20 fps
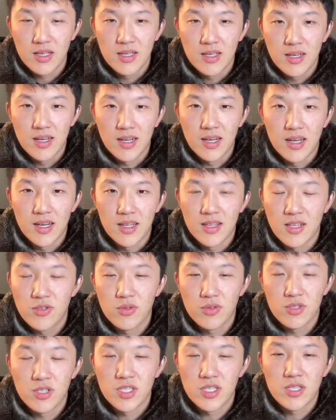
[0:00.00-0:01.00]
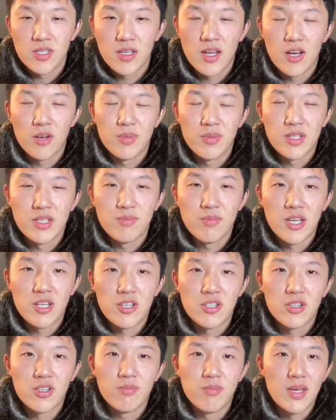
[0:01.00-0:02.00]
Uh, this will just help us
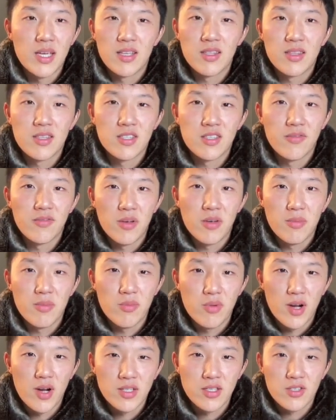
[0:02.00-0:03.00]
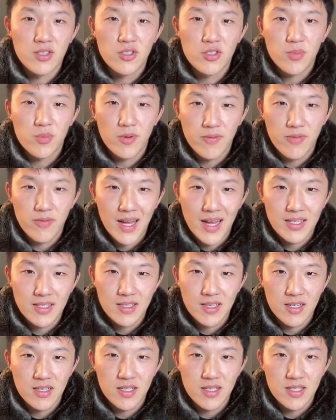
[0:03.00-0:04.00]
make make this development process super
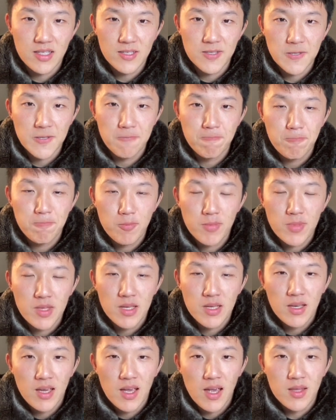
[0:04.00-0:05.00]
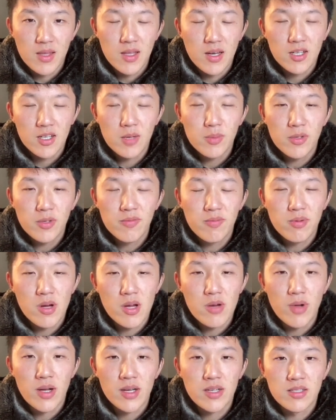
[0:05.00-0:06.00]
fast and easy. And then a couple of
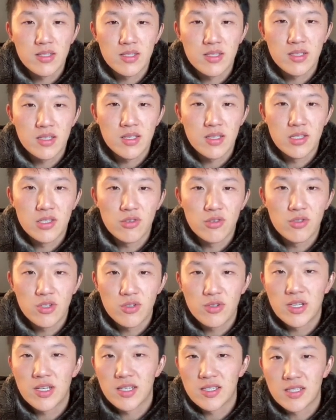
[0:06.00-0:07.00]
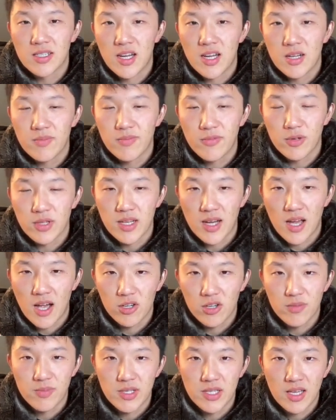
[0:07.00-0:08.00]
prerequisites is you do need to sign up with an
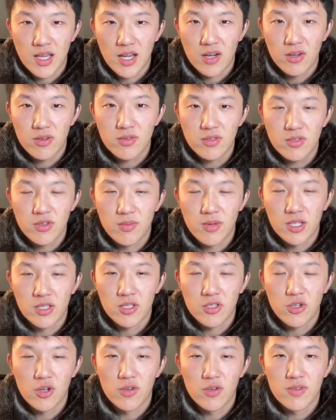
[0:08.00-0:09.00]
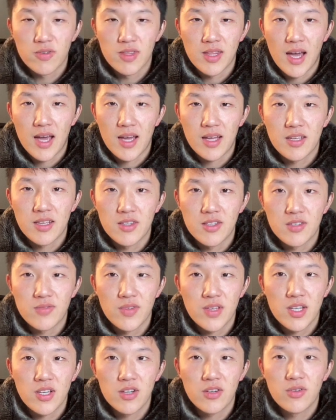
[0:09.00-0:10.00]
Alchemy account, so I'm not going to go over that in this
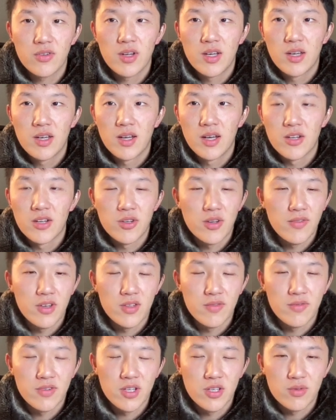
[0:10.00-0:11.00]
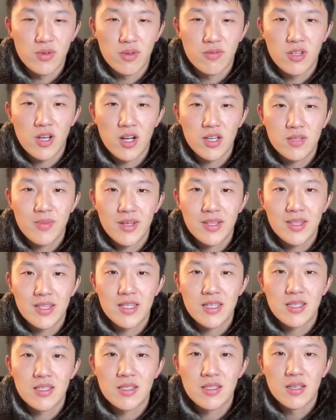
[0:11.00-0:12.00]
video. I do have other videos where I've talked about
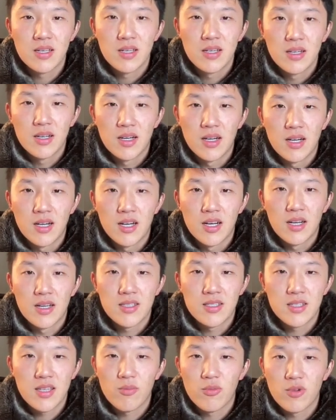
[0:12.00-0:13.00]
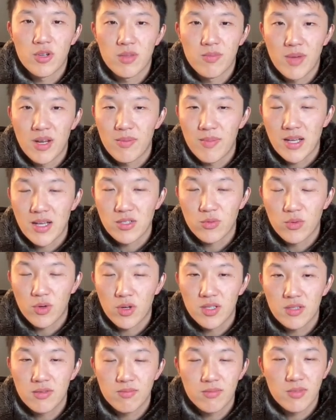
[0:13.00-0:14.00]
this. Uh, same with MetaMask
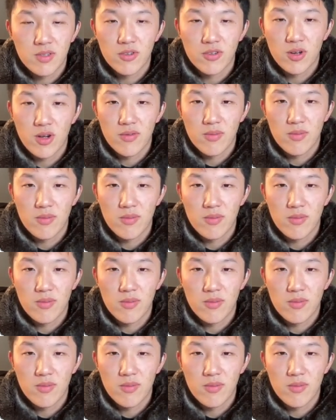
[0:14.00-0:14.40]
wallet. If you don't have a